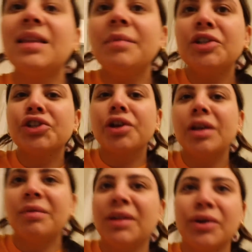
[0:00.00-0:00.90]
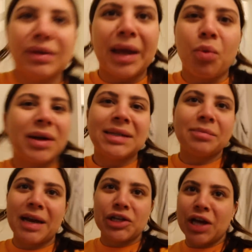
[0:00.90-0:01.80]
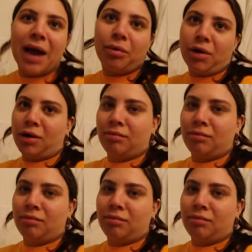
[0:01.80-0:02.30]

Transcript: Let me just show you a little like what's in my shower.